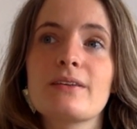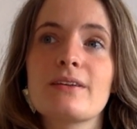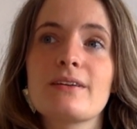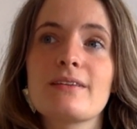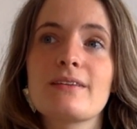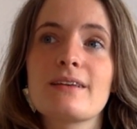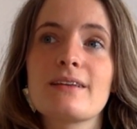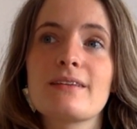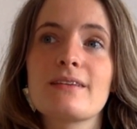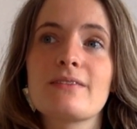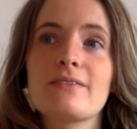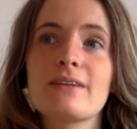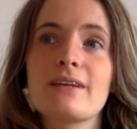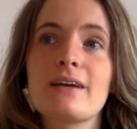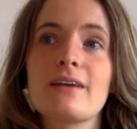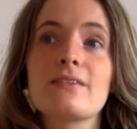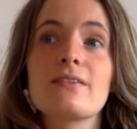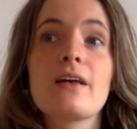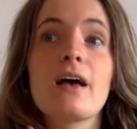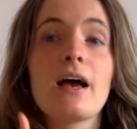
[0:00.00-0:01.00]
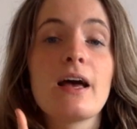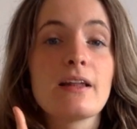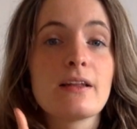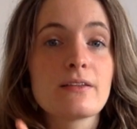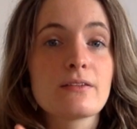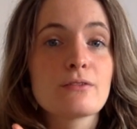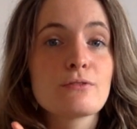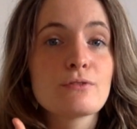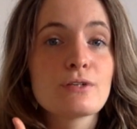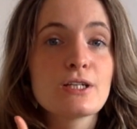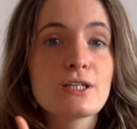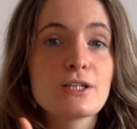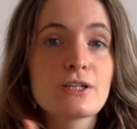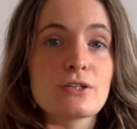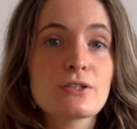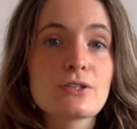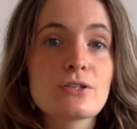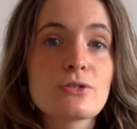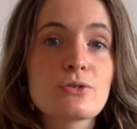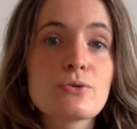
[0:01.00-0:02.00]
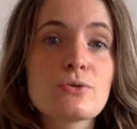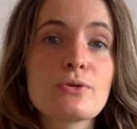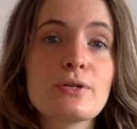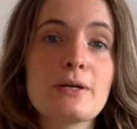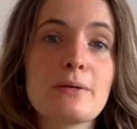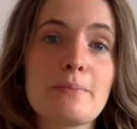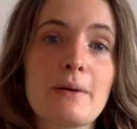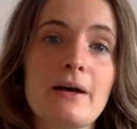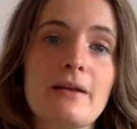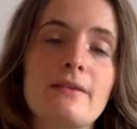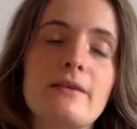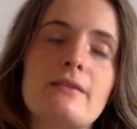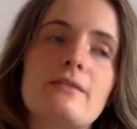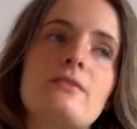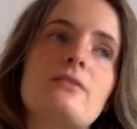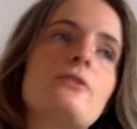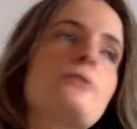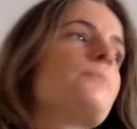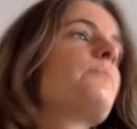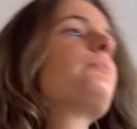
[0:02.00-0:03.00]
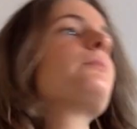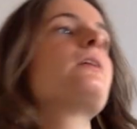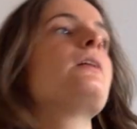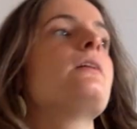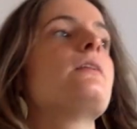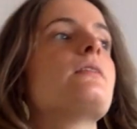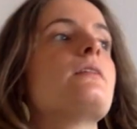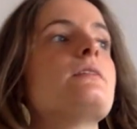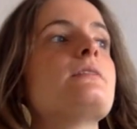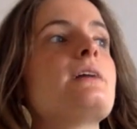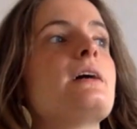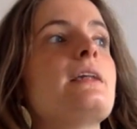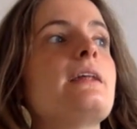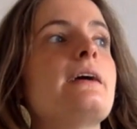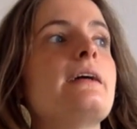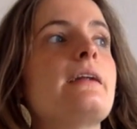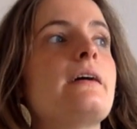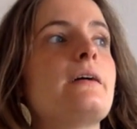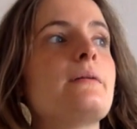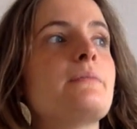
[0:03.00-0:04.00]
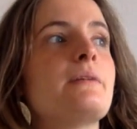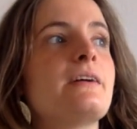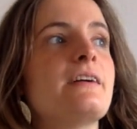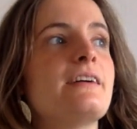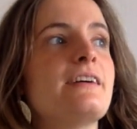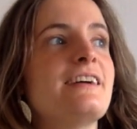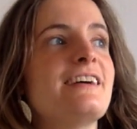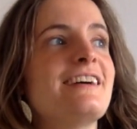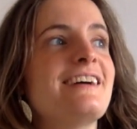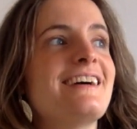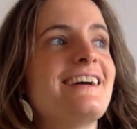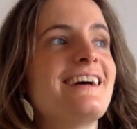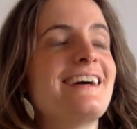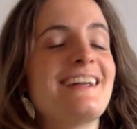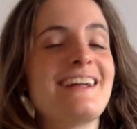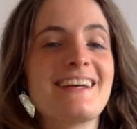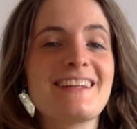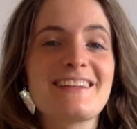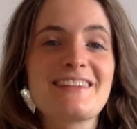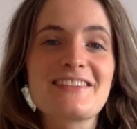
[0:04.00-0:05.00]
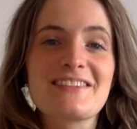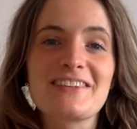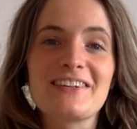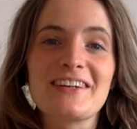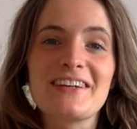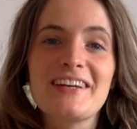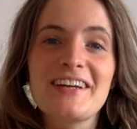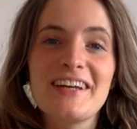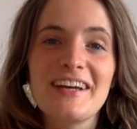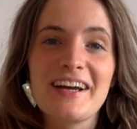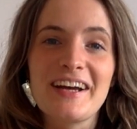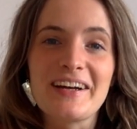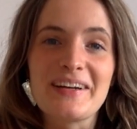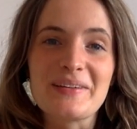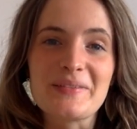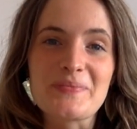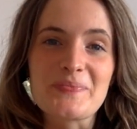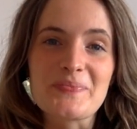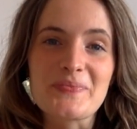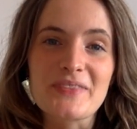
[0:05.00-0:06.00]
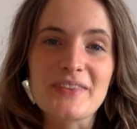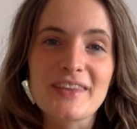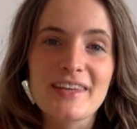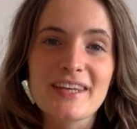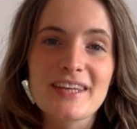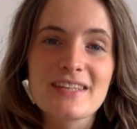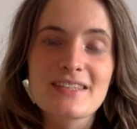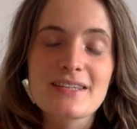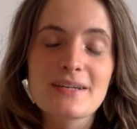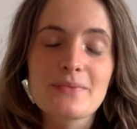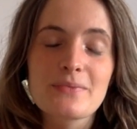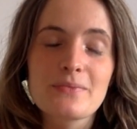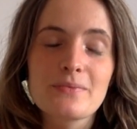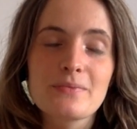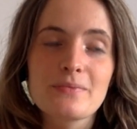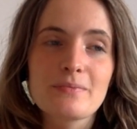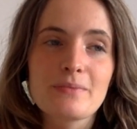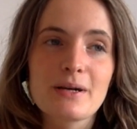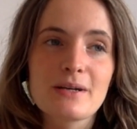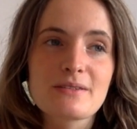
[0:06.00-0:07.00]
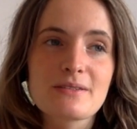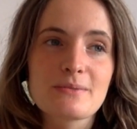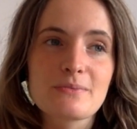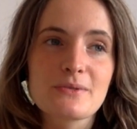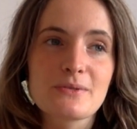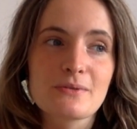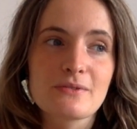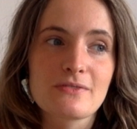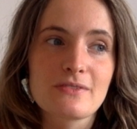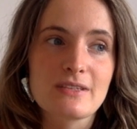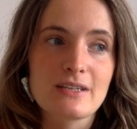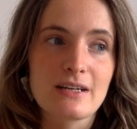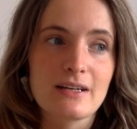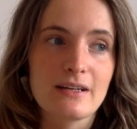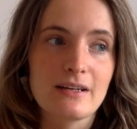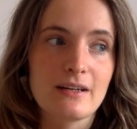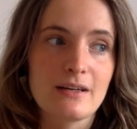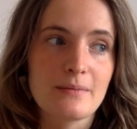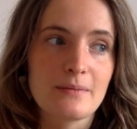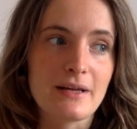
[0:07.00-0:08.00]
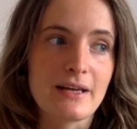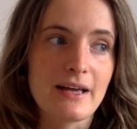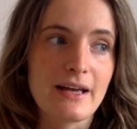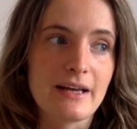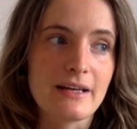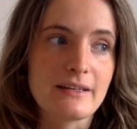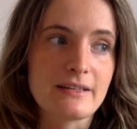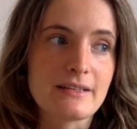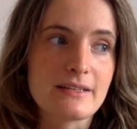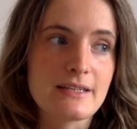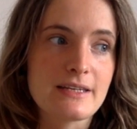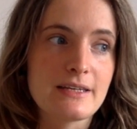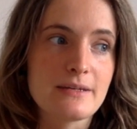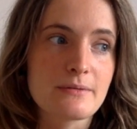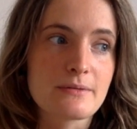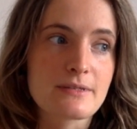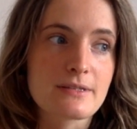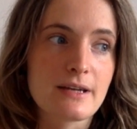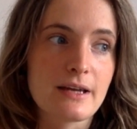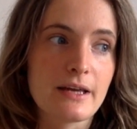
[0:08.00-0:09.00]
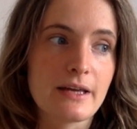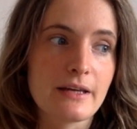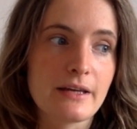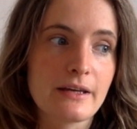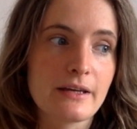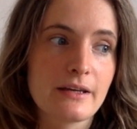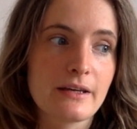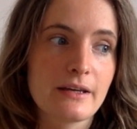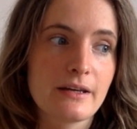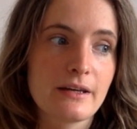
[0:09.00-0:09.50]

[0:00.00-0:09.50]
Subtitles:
to say something else, and there's a really good story about this. So the Dalai Lama, I like this story. Some person was with the Dalai Lama and he was like,